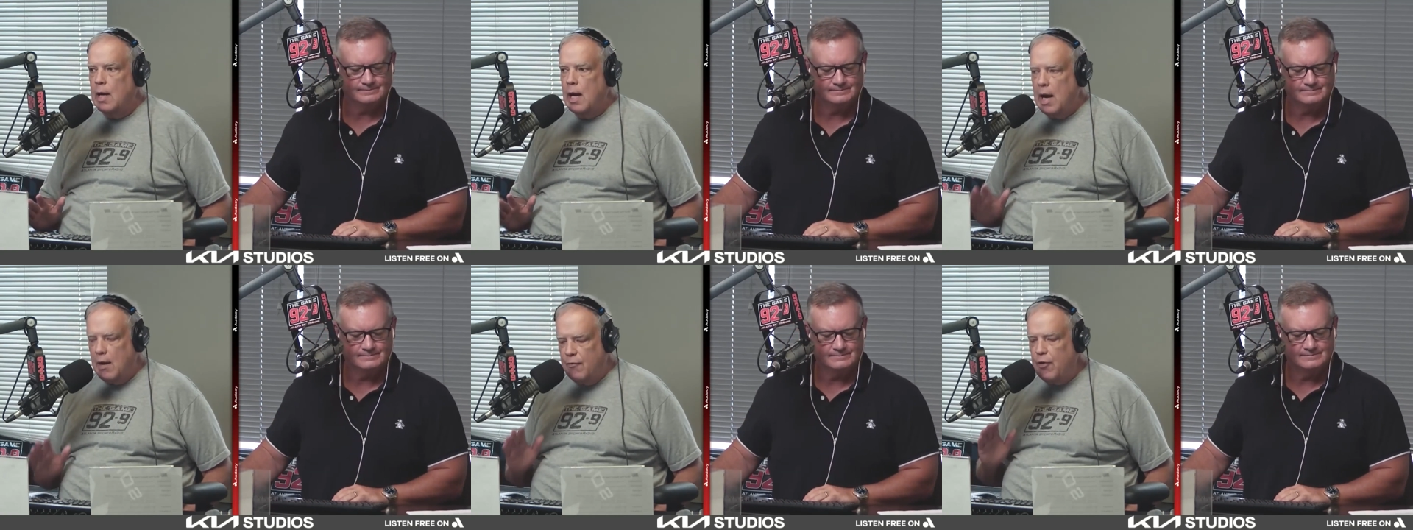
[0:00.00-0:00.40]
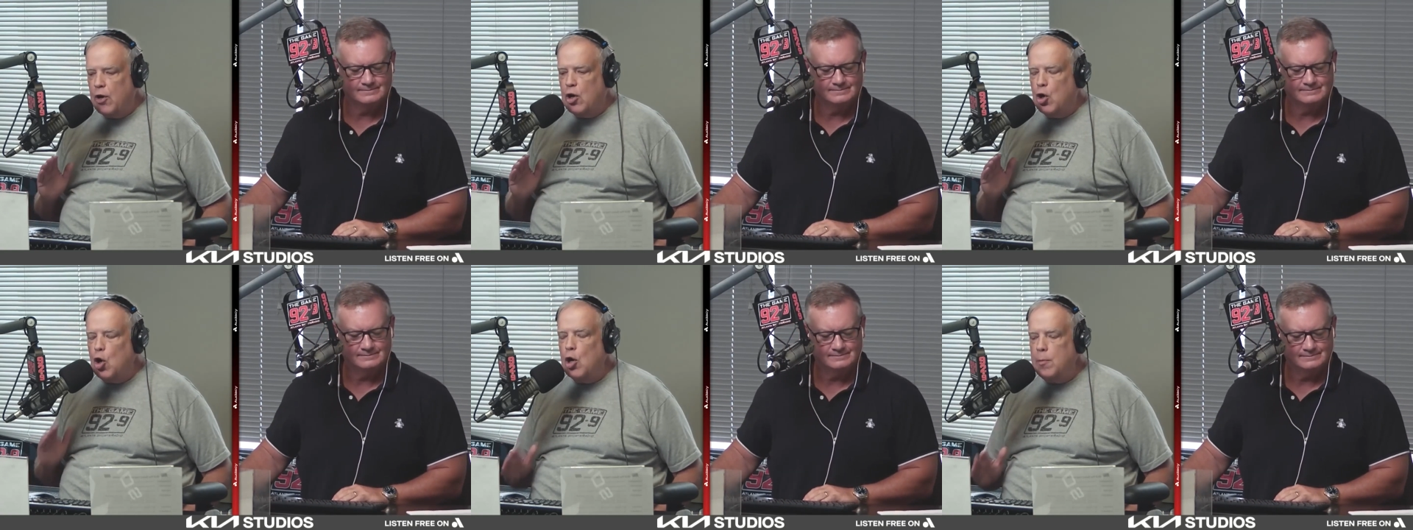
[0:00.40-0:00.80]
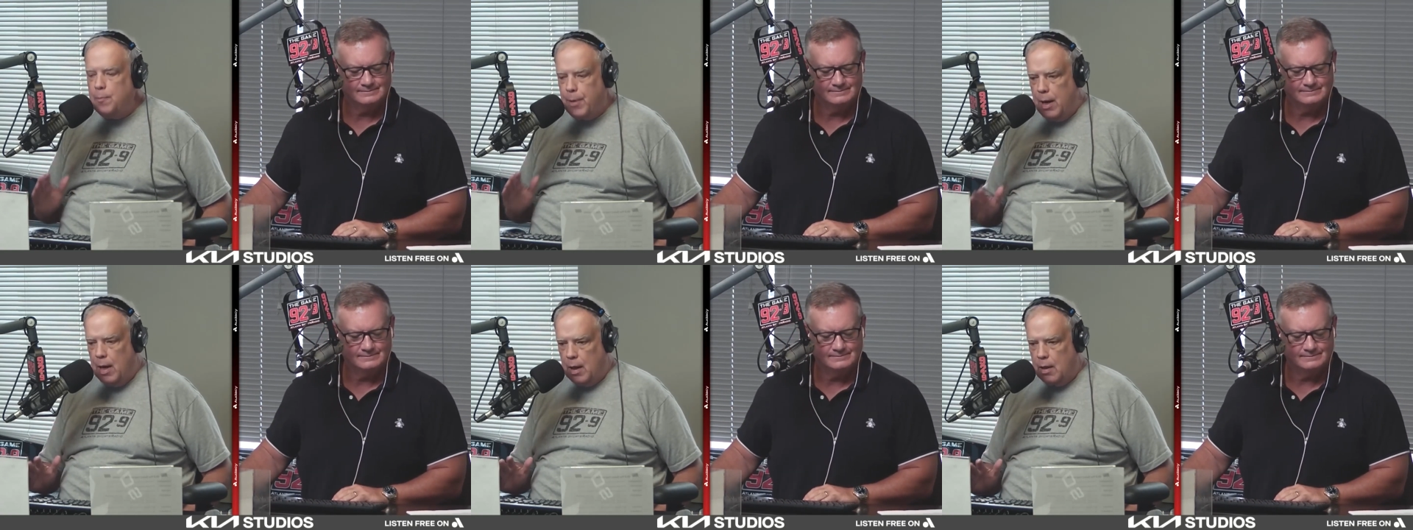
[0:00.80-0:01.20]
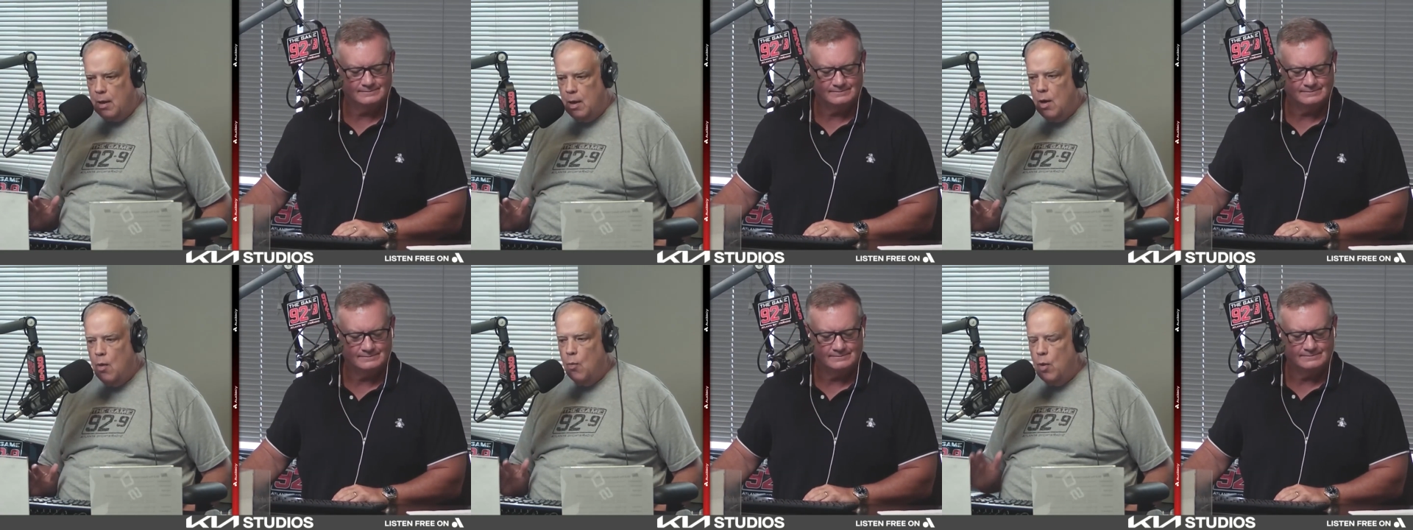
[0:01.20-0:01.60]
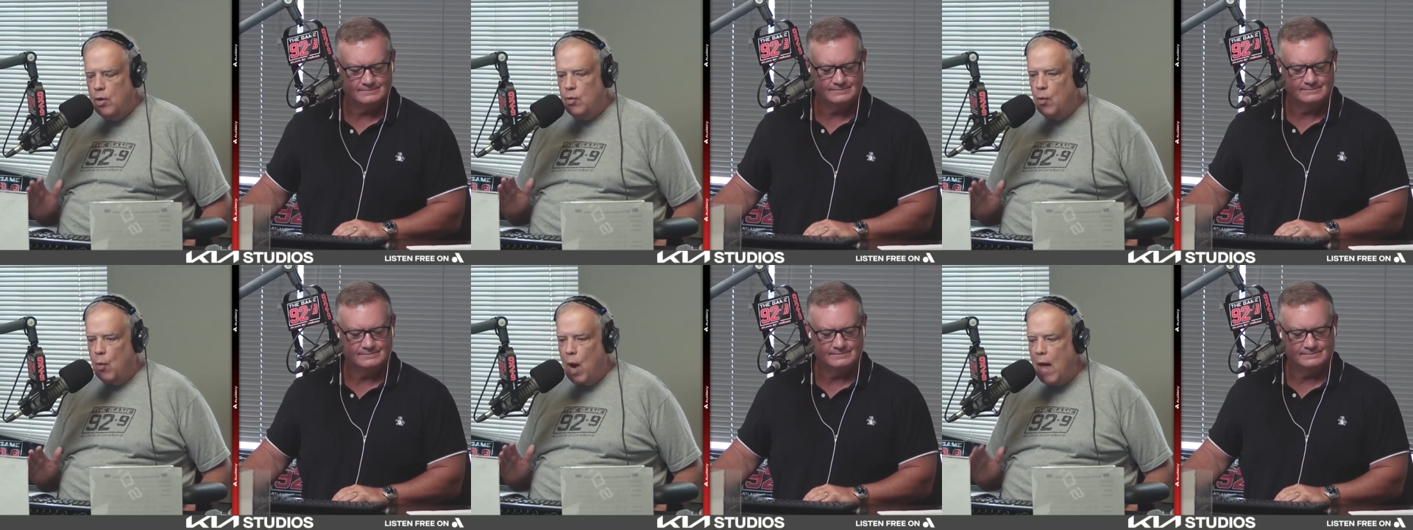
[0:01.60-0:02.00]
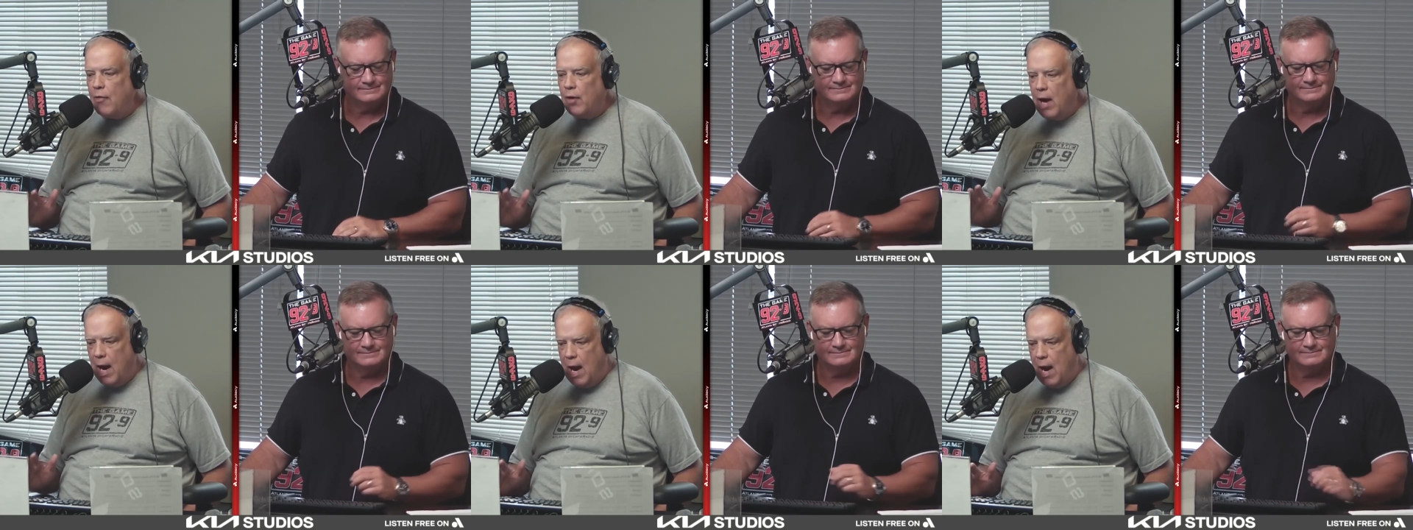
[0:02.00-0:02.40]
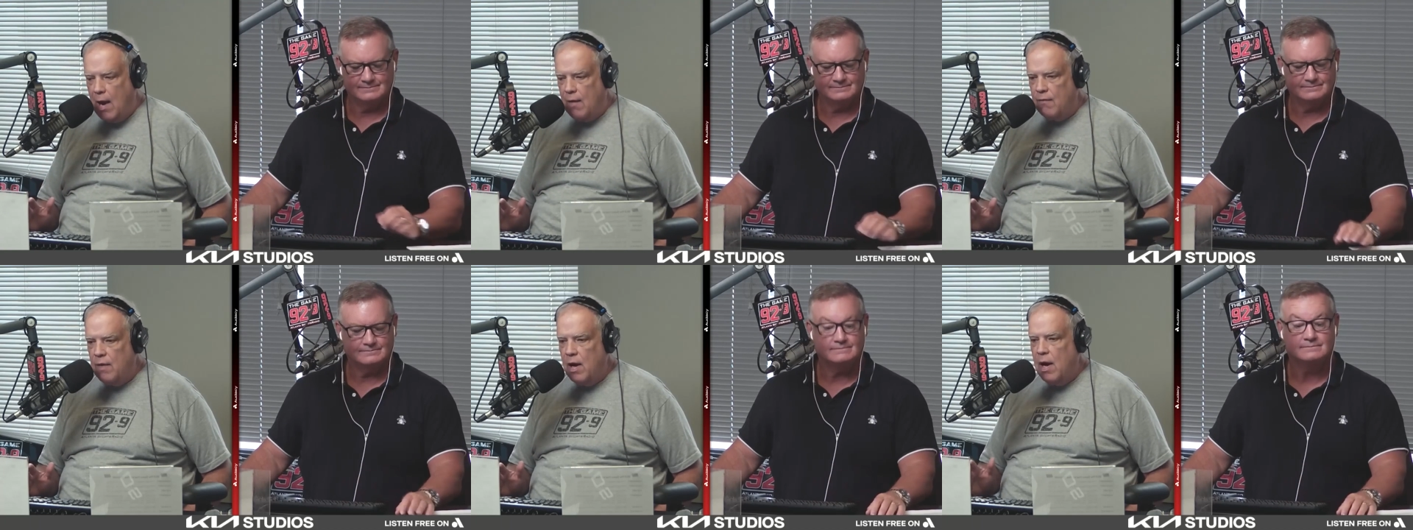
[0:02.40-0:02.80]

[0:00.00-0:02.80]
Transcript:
Speaker 1: if you could pick, would you rather have